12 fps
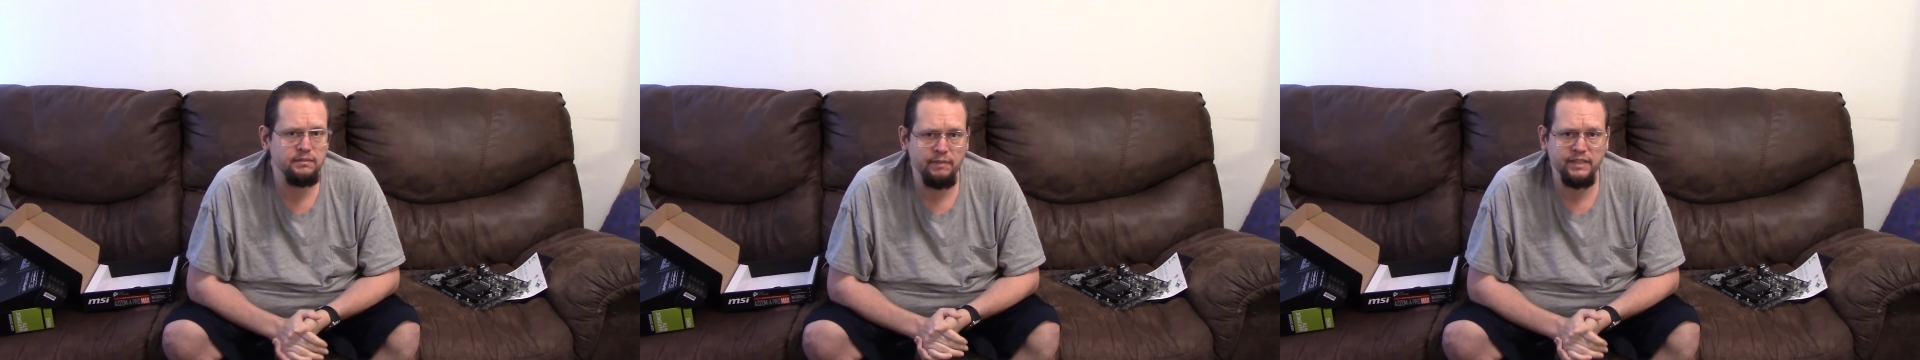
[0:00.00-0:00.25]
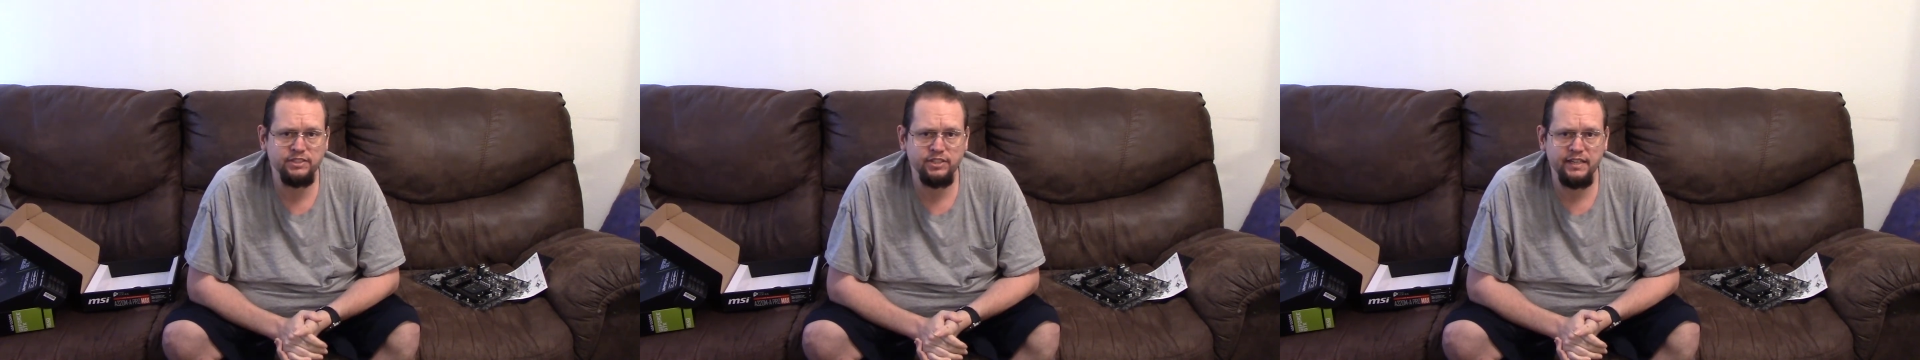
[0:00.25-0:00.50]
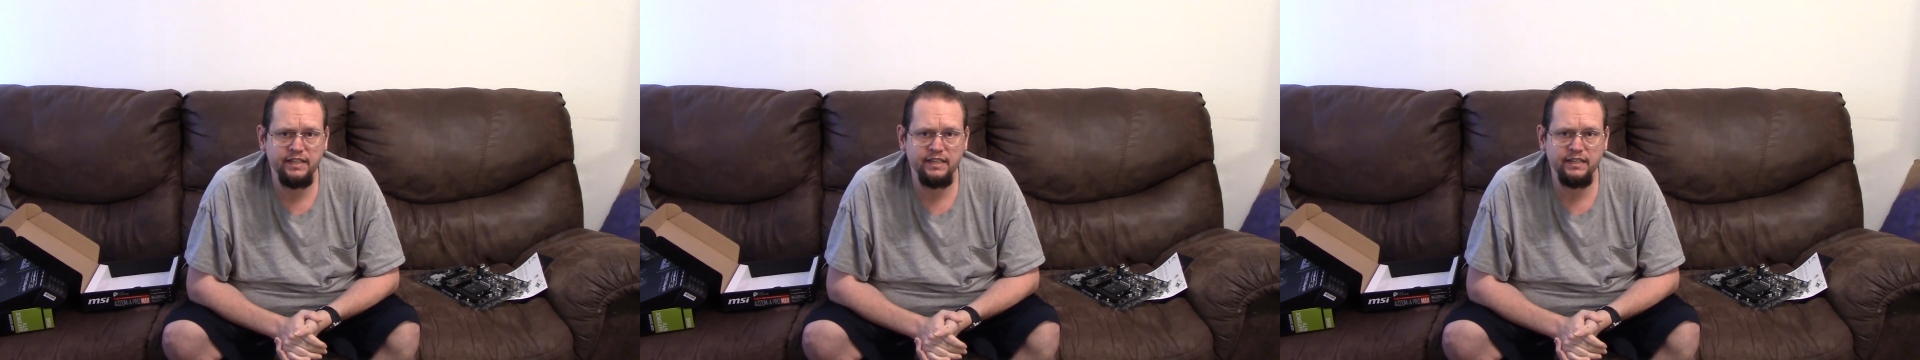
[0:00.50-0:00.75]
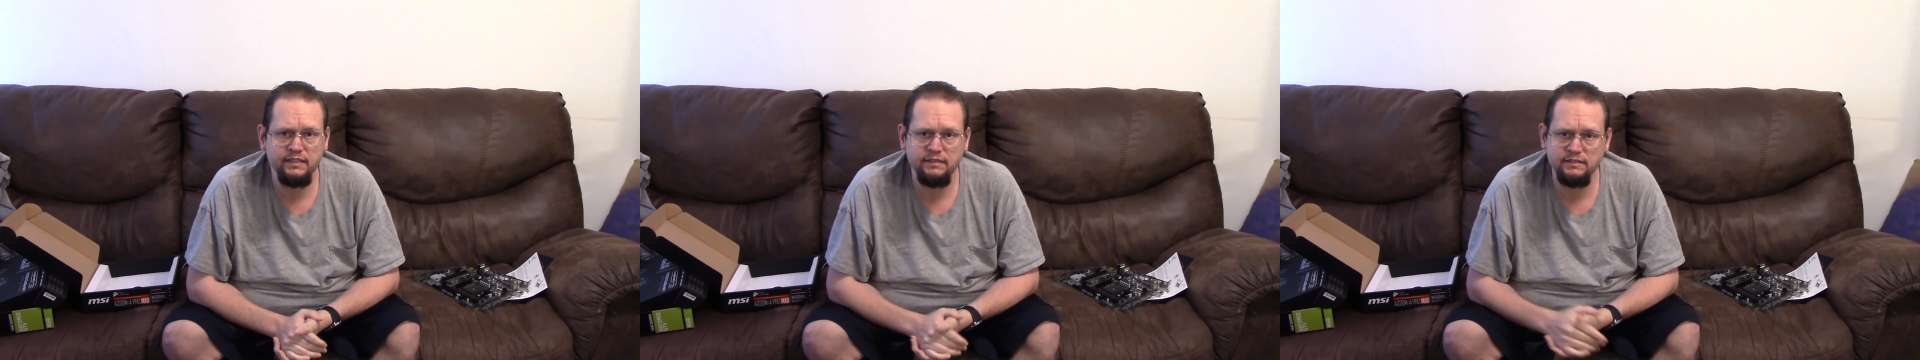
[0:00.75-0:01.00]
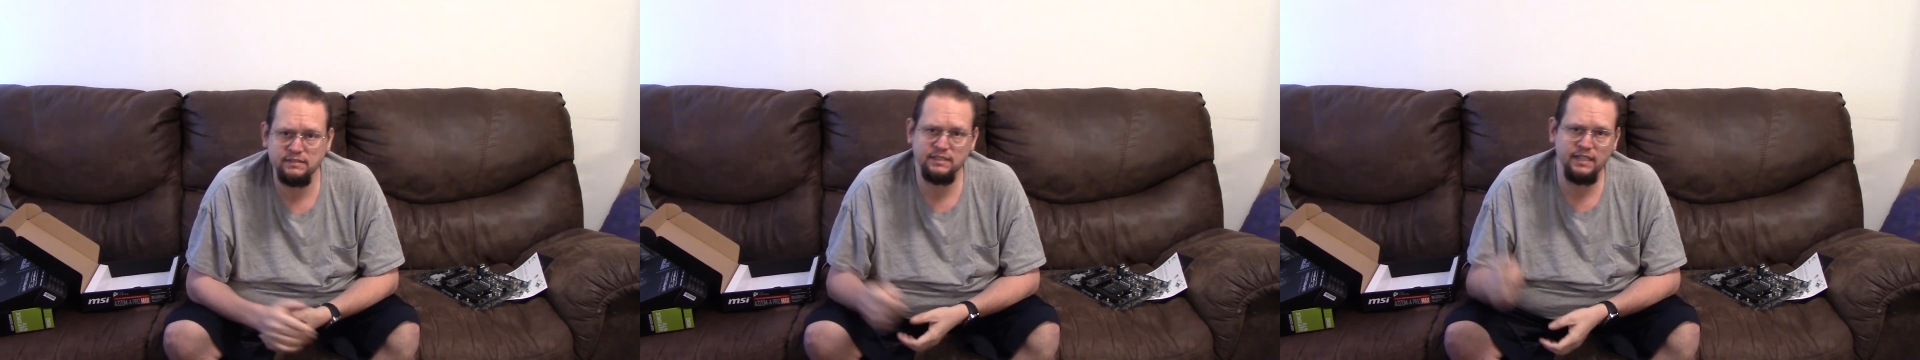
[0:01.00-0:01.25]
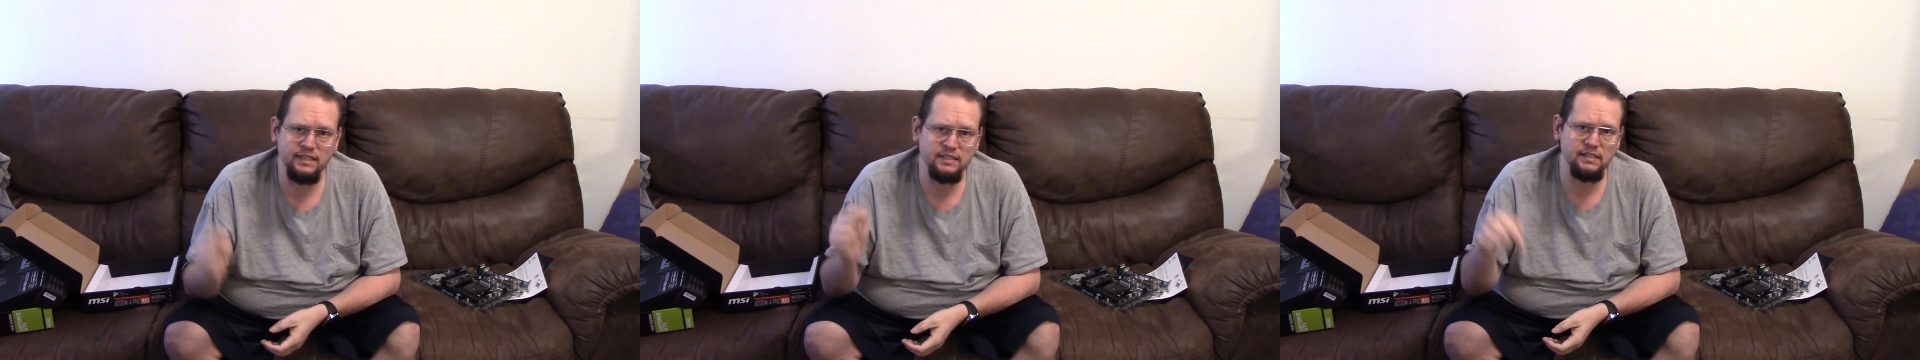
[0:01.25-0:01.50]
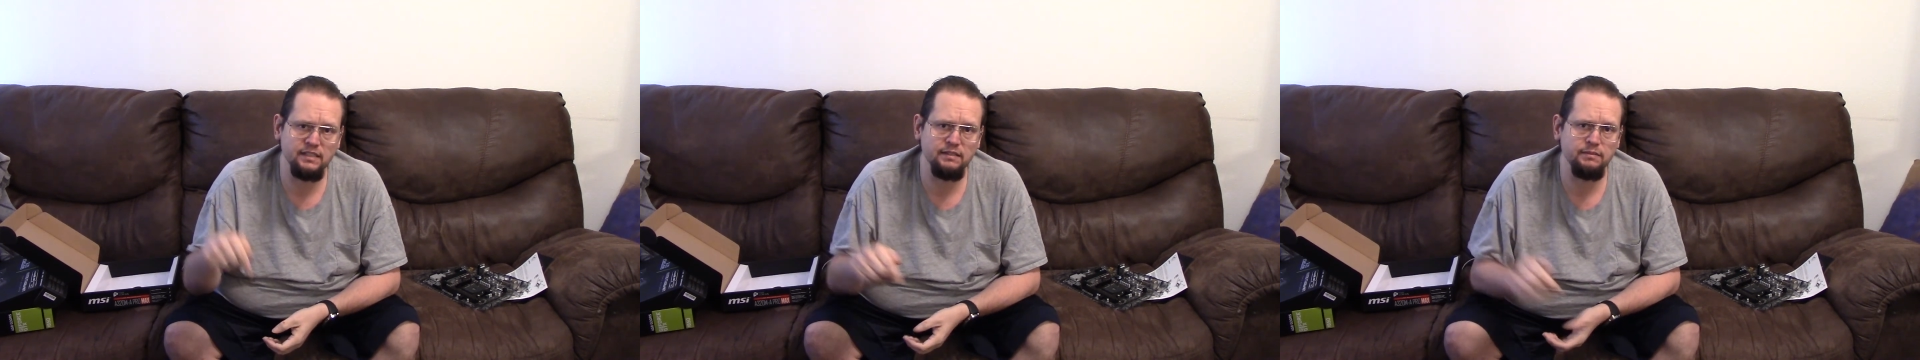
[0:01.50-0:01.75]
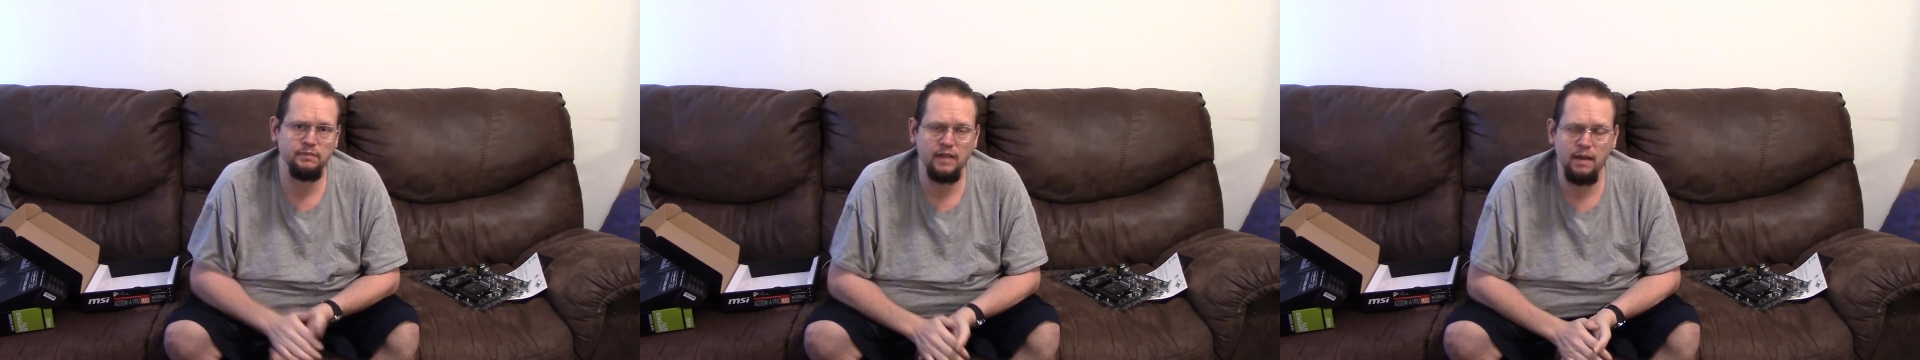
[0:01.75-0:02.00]
make sure you send us
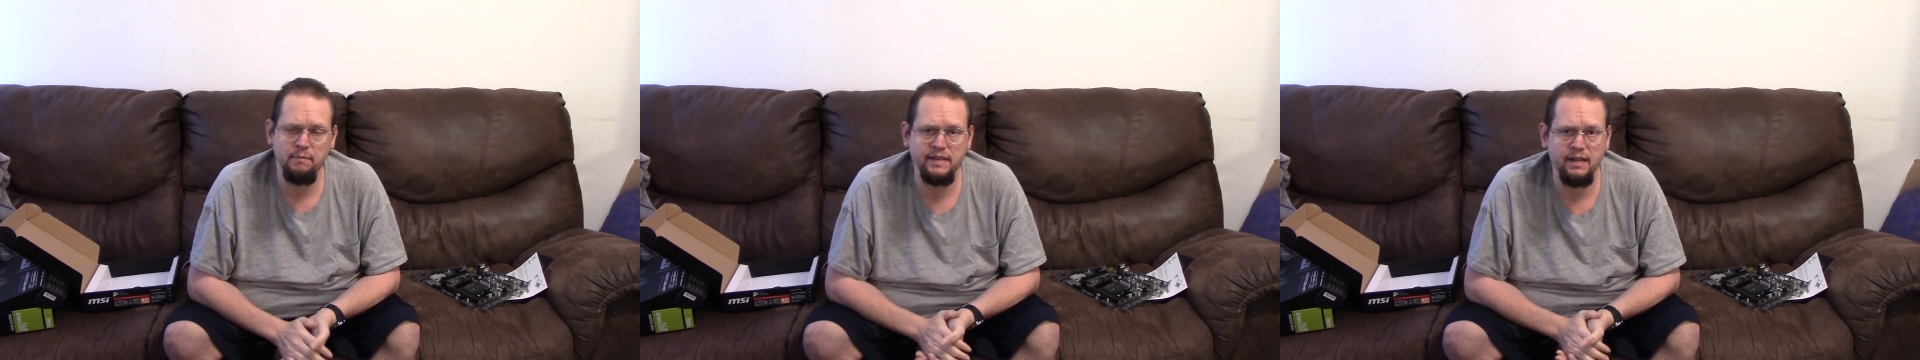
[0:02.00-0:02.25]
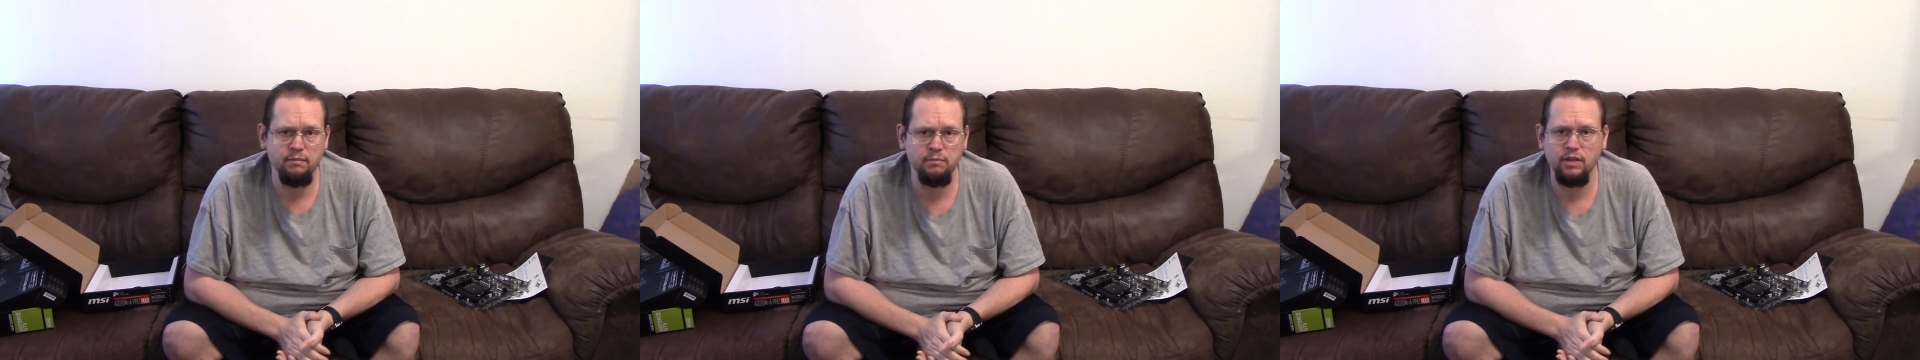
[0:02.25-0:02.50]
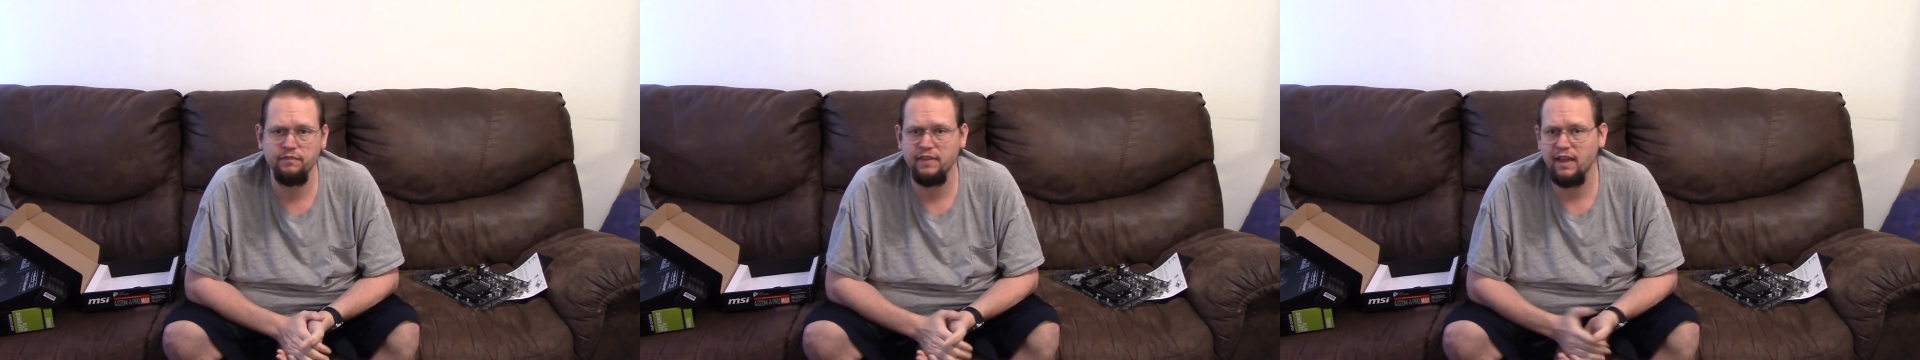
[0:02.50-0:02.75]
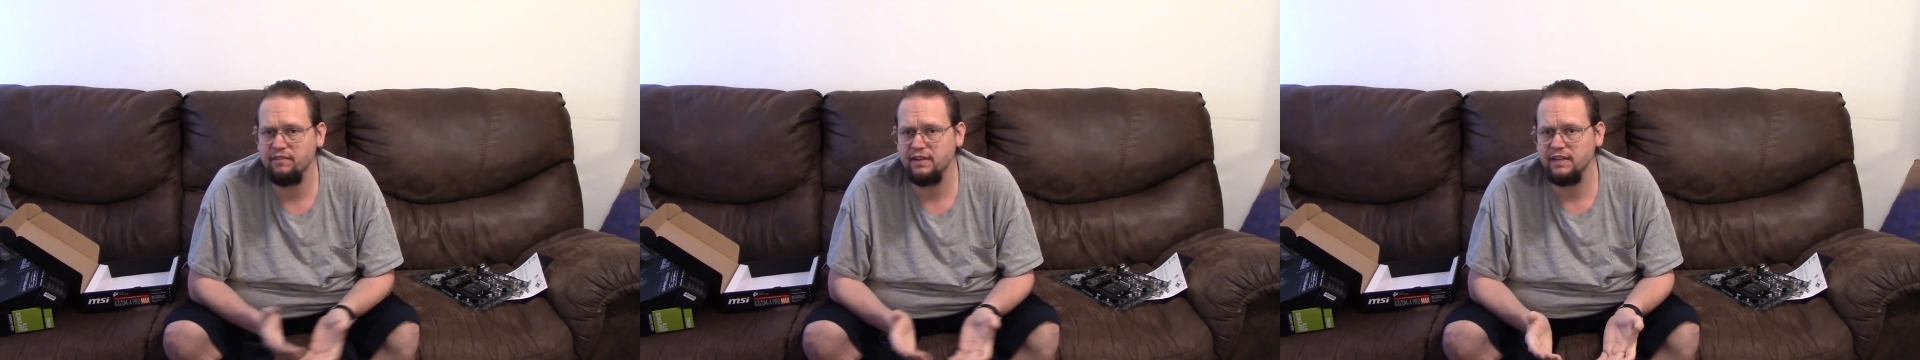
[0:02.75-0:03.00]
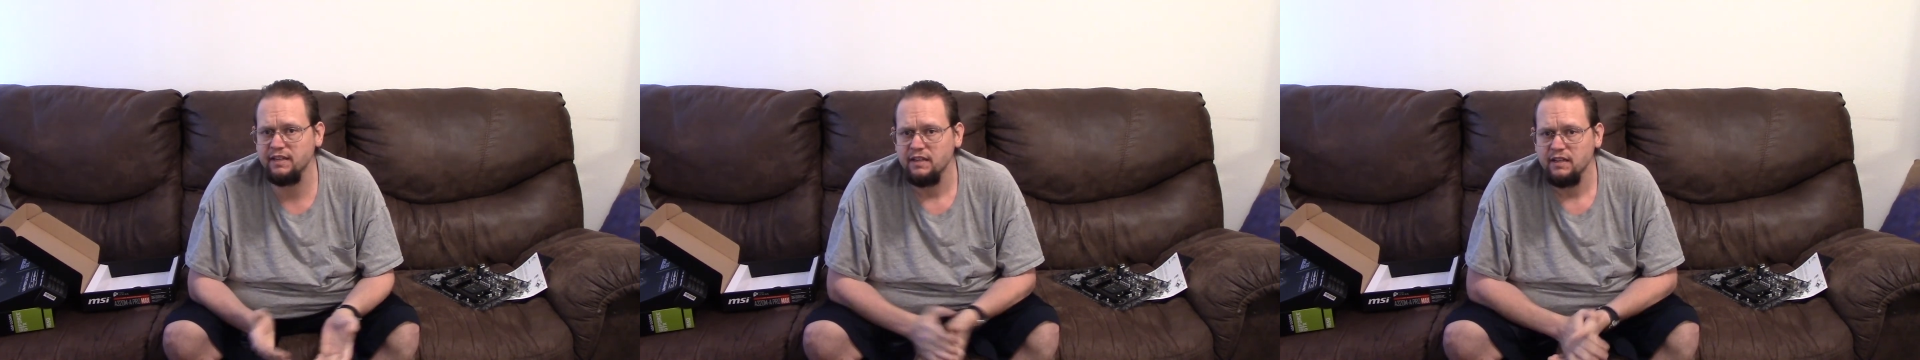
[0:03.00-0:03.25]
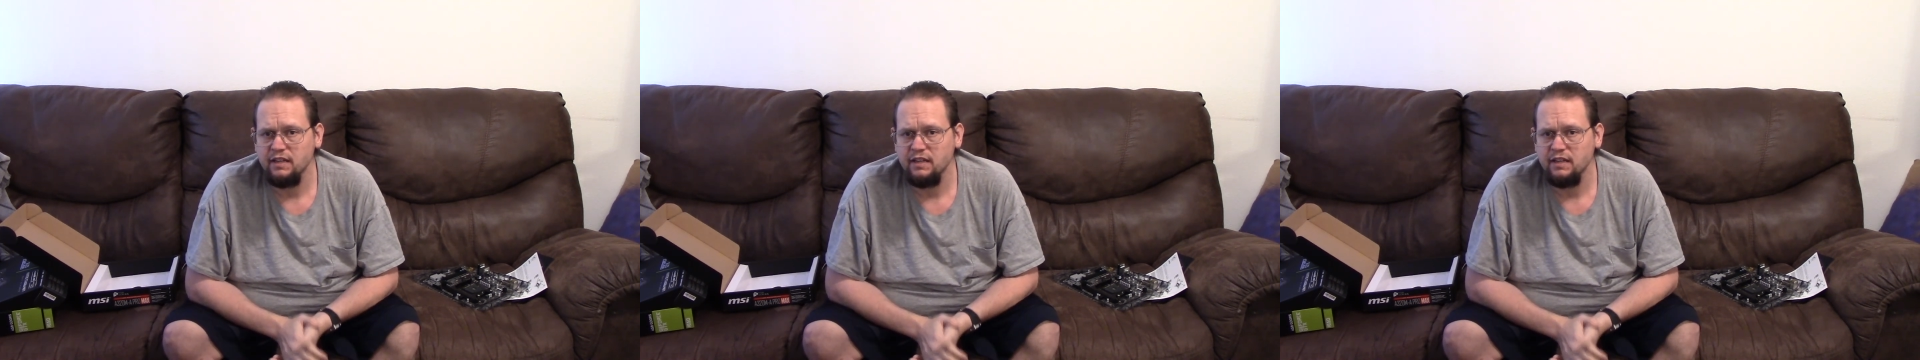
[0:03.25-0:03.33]
a comment down below if you have any